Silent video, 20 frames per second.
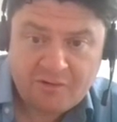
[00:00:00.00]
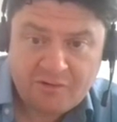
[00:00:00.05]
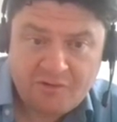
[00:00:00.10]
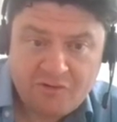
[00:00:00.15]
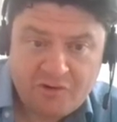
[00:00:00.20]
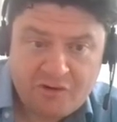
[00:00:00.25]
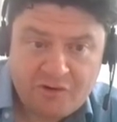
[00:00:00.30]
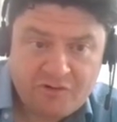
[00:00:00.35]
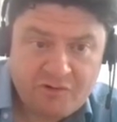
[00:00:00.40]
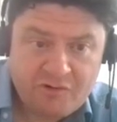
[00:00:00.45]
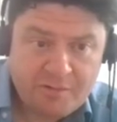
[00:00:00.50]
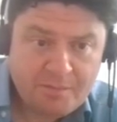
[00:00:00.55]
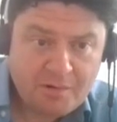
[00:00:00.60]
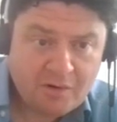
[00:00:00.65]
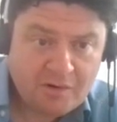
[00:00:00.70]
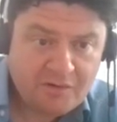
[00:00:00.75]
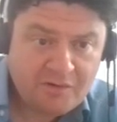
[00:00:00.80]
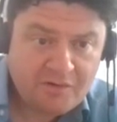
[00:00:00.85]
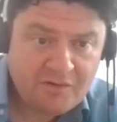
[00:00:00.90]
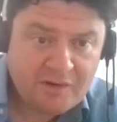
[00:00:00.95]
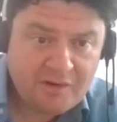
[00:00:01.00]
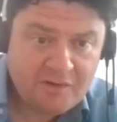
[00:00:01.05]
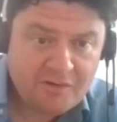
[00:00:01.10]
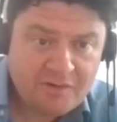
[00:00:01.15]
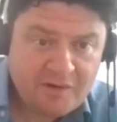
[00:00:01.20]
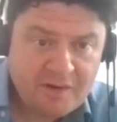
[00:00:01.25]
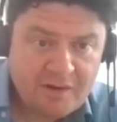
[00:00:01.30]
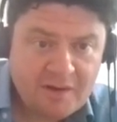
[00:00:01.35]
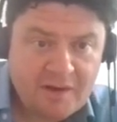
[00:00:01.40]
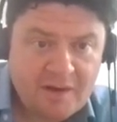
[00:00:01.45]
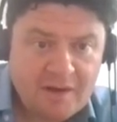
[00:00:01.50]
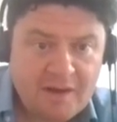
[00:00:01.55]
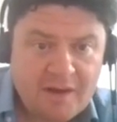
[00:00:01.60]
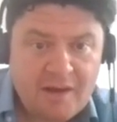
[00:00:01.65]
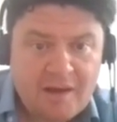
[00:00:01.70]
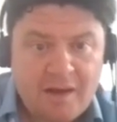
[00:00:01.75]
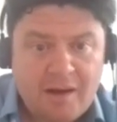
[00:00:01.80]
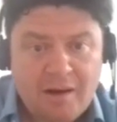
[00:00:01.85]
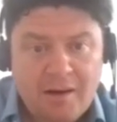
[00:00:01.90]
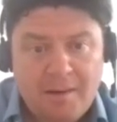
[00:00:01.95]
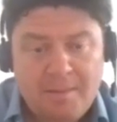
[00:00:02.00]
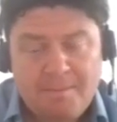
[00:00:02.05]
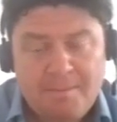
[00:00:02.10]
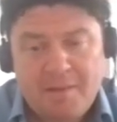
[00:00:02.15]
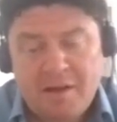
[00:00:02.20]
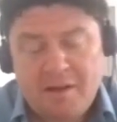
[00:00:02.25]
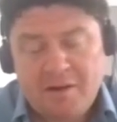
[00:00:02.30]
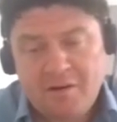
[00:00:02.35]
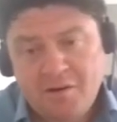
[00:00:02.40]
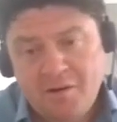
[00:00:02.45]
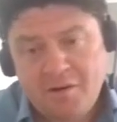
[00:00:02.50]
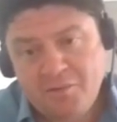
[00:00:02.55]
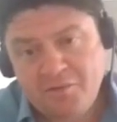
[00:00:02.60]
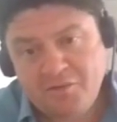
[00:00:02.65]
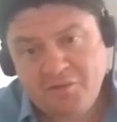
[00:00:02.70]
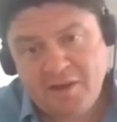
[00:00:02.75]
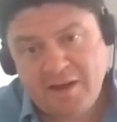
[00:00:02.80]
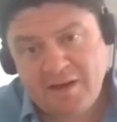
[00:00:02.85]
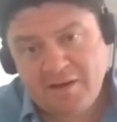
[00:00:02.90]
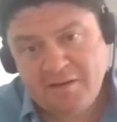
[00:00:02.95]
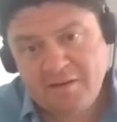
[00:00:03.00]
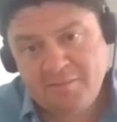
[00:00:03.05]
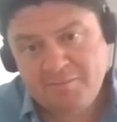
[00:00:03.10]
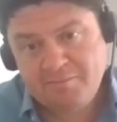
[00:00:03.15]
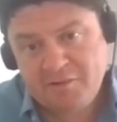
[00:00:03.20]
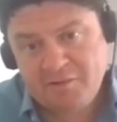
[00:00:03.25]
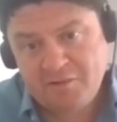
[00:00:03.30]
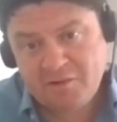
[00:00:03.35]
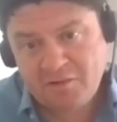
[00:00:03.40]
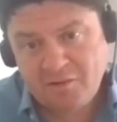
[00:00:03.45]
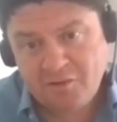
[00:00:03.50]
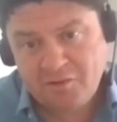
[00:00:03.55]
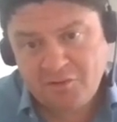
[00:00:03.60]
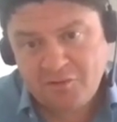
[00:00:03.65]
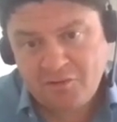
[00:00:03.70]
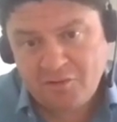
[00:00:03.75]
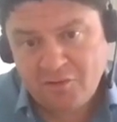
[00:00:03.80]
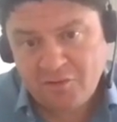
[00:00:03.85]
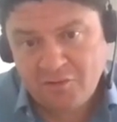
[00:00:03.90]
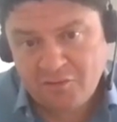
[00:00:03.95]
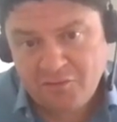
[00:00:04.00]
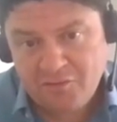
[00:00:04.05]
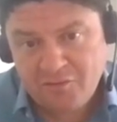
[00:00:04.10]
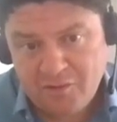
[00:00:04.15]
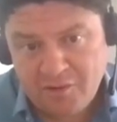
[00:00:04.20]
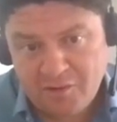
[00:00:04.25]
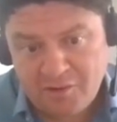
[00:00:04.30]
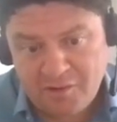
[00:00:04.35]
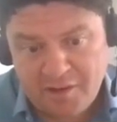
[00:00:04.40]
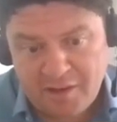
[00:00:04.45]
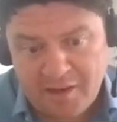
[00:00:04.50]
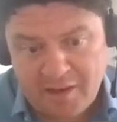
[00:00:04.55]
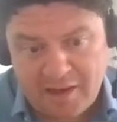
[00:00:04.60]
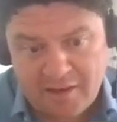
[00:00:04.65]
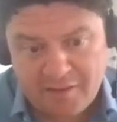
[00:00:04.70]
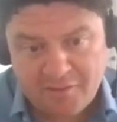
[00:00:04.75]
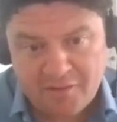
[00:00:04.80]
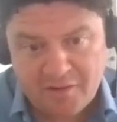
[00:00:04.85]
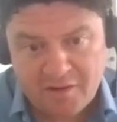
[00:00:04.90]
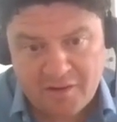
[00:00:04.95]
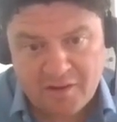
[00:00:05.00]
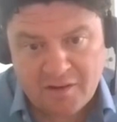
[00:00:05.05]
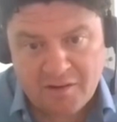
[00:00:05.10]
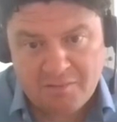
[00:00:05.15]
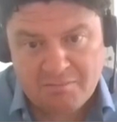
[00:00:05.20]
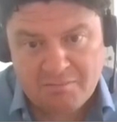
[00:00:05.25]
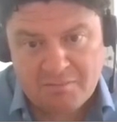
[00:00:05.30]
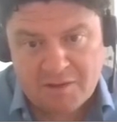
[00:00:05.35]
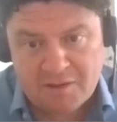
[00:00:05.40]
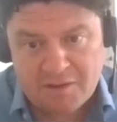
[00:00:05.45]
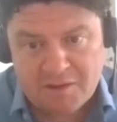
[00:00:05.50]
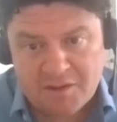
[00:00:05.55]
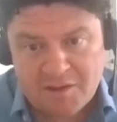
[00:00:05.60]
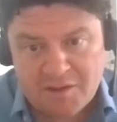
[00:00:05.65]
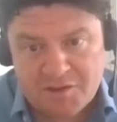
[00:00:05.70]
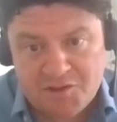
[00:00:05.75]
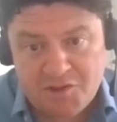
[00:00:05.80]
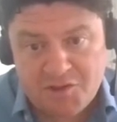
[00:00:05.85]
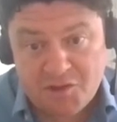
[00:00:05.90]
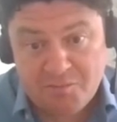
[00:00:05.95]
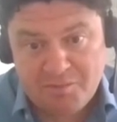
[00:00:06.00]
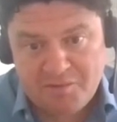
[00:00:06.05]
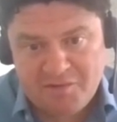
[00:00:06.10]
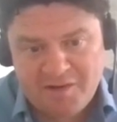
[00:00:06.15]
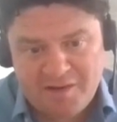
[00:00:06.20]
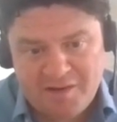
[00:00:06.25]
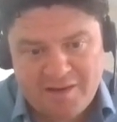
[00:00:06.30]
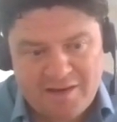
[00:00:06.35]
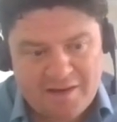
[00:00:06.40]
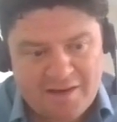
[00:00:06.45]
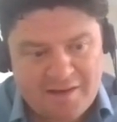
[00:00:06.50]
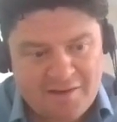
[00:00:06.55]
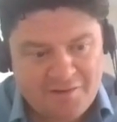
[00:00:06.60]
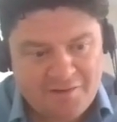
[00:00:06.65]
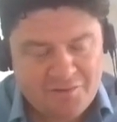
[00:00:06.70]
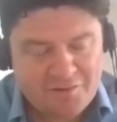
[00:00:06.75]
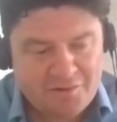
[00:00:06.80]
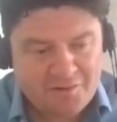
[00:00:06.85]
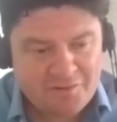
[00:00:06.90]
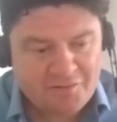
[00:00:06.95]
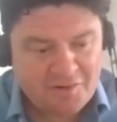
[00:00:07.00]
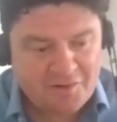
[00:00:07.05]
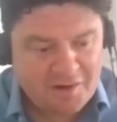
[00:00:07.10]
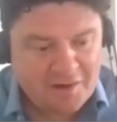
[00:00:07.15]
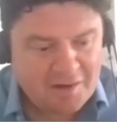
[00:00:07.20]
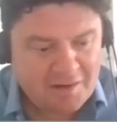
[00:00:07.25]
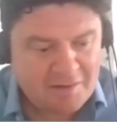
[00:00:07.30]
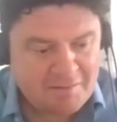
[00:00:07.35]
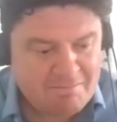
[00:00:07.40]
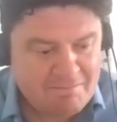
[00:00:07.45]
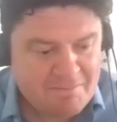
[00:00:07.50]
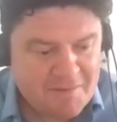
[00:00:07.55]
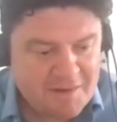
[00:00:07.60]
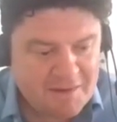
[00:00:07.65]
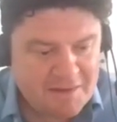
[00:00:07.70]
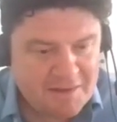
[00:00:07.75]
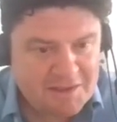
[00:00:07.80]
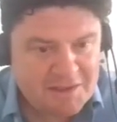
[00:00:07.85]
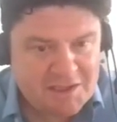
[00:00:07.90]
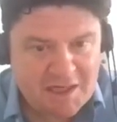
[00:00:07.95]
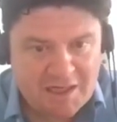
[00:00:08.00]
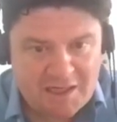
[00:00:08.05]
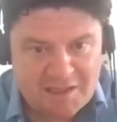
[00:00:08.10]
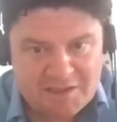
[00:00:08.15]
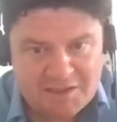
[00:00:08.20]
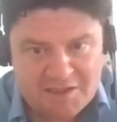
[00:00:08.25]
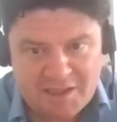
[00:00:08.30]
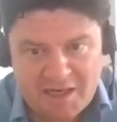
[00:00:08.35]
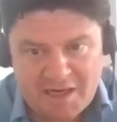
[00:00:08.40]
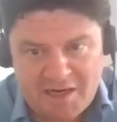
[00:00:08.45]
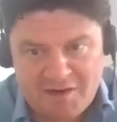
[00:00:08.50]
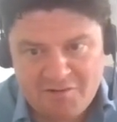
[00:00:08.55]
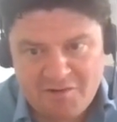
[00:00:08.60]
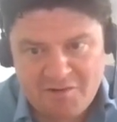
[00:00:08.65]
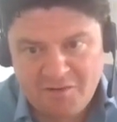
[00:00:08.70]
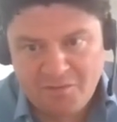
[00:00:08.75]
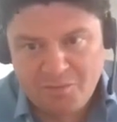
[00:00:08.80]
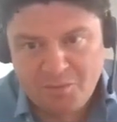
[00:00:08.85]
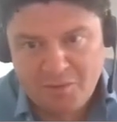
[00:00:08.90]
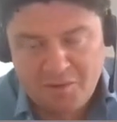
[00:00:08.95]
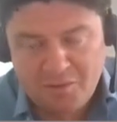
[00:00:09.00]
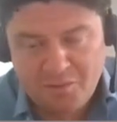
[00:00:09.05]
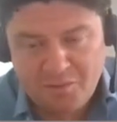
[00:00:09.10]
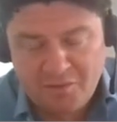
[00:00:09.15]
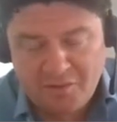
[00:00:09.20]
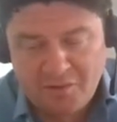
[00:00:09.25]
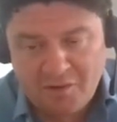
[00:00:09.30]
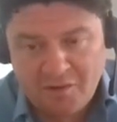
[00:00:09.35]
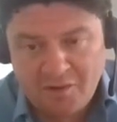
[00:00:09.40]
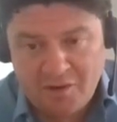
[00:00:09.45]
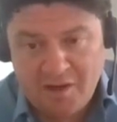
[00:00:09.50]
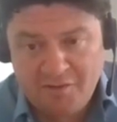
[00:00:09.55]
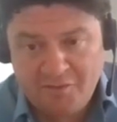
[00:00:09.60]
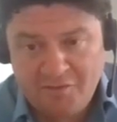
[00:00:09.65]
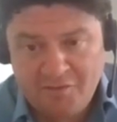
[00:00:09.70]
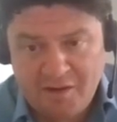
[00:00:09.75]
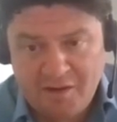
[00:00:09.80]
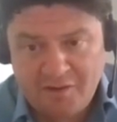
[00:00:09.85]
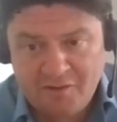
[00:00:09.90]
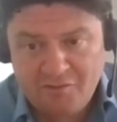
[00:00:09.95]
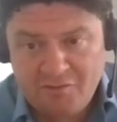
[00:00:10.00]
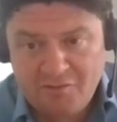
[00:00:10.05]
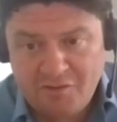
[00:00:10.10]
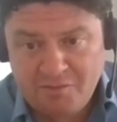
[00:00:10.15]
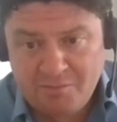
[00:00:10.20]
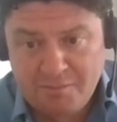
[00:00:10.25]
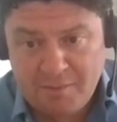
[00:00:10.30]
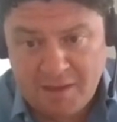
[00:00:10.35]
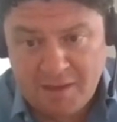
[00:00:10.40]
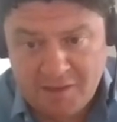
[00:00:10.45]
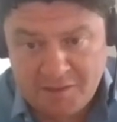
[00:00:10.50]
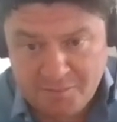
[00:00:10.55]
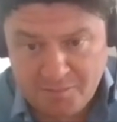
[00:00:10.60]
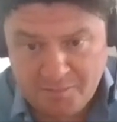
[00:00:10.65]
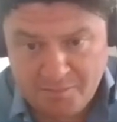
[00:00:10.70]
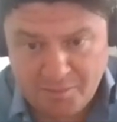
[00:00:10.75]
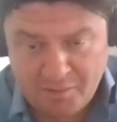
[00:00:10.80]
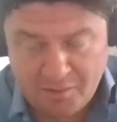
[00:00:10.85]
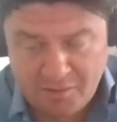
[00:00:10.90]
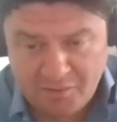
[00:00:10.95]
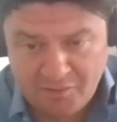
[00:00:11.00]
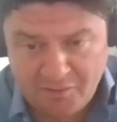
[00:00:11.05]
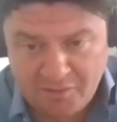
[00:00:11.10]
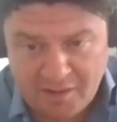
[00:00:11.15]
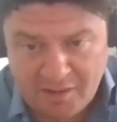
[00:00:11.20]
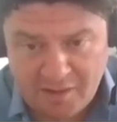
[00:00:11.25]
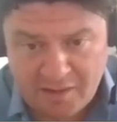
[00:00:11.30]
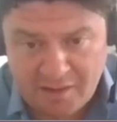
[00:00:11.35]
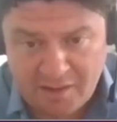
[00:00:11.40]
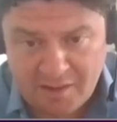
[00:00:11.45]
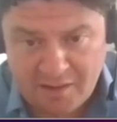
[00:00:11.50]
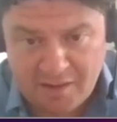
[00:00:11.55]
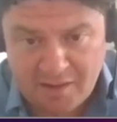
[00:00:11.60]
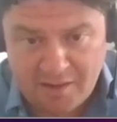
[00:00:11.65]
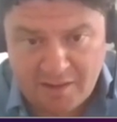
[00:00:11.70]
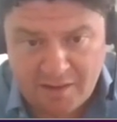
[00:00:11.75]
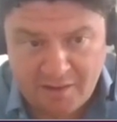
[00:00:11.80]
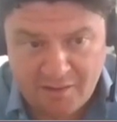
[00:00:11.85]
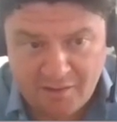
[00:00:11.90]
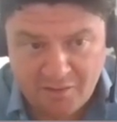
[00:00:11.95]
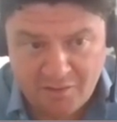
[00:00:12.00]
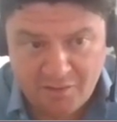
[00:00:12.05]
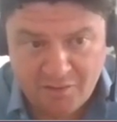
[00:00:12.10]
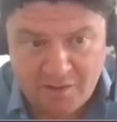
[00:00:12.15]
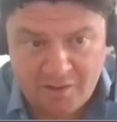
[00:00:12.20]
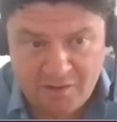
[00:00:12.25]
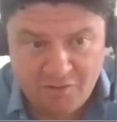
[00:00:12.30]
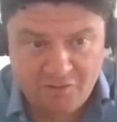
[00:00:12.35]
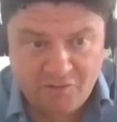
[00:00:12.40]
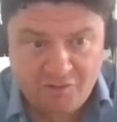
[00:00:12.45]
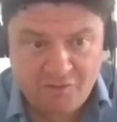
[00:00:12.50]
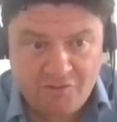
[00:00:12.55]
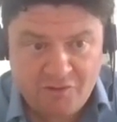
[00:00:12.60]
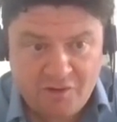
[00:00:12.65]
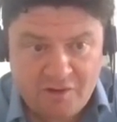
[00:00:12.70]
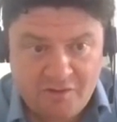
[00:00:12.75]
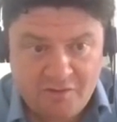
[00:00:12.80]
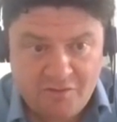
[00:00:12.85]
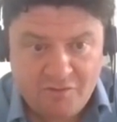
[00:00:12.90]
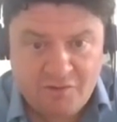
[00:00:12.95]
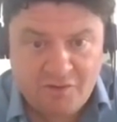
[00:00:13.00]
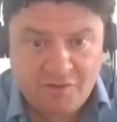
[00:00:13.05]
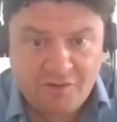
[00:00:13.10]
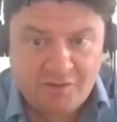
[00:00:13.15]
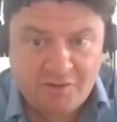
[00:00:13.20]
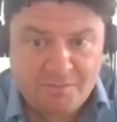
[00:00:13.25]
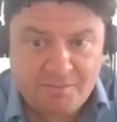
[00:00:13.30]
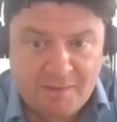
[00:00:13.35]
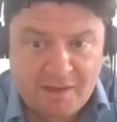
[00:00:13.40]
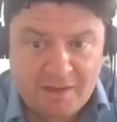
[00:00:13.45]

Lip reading: our treasury policies. And I was handed the task of looking at two particularly sort of challenging areas, which was our FX risk management policy and our interest rates risk